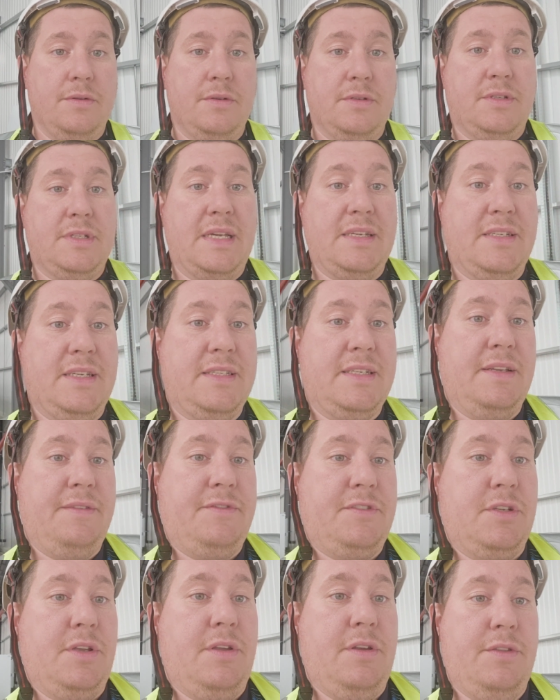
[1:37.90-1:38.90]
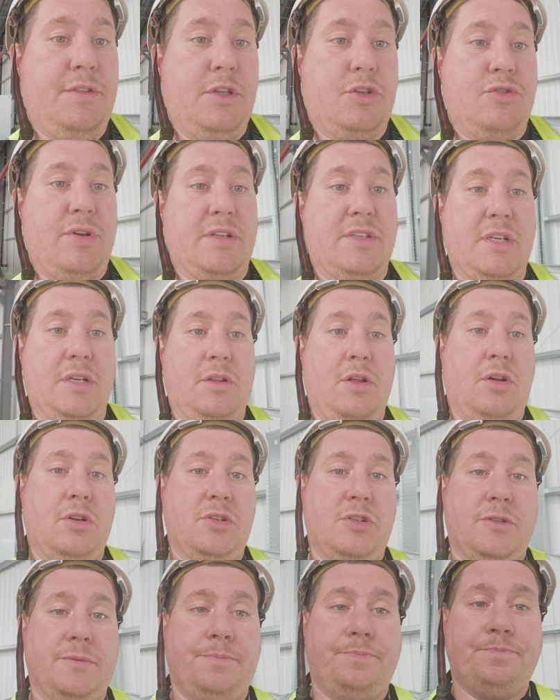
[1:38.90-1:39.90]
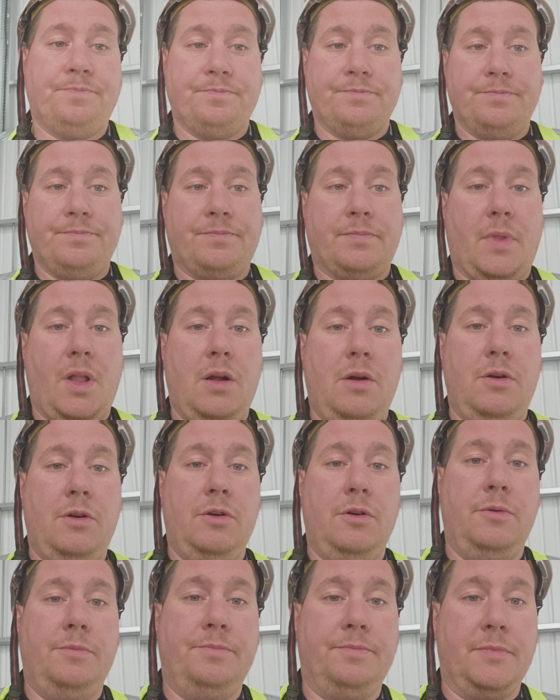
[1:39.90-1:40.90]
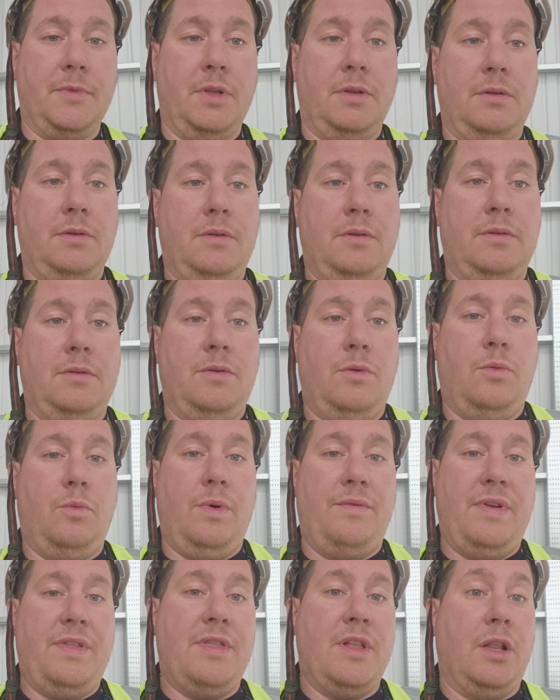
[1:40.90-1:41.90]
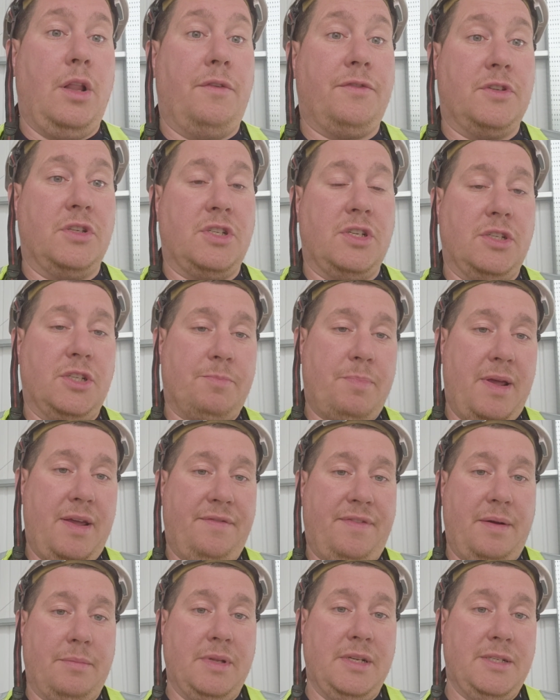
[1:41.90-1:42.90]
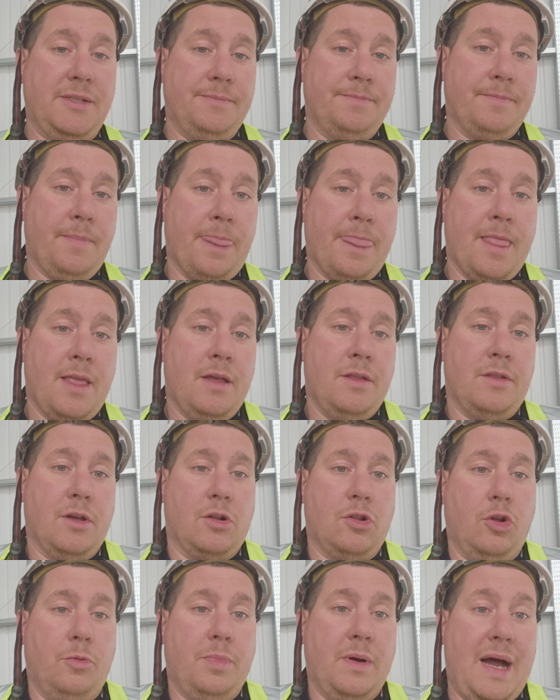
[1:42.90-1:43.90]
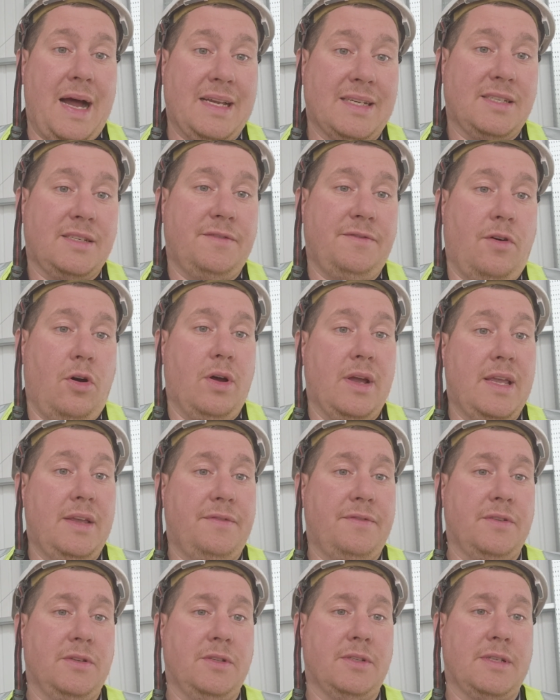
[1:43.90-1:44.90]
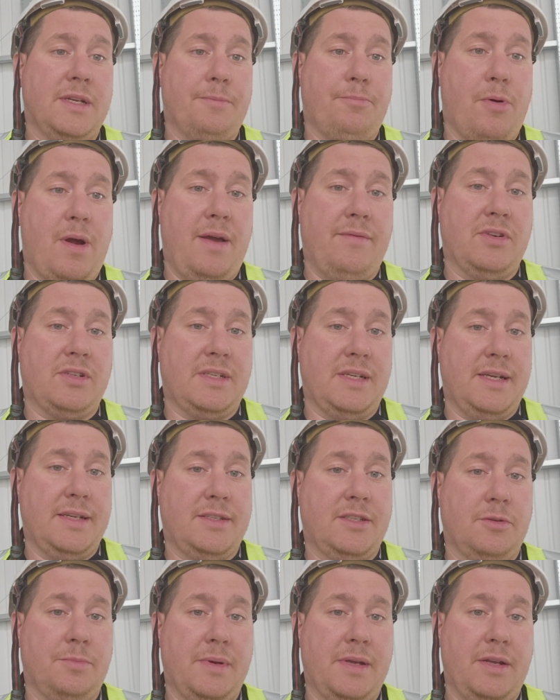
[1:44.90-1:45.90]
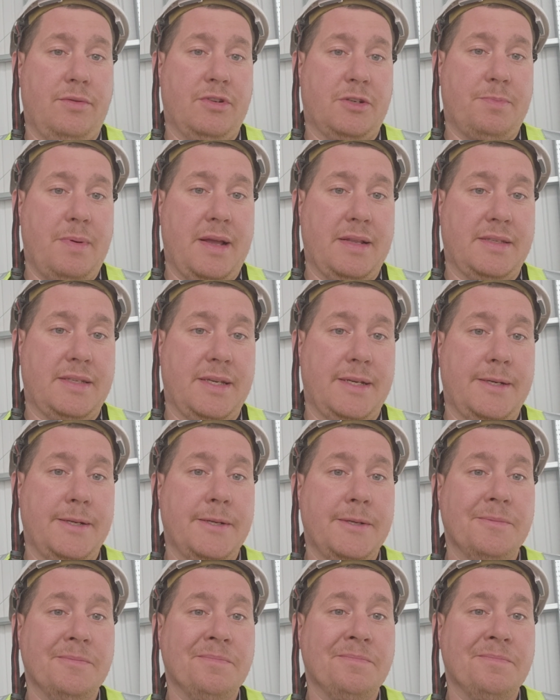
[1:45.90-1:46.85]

to the tragic loss within the Loftus and Spate families. The club asked for Ethan's privacy to be respected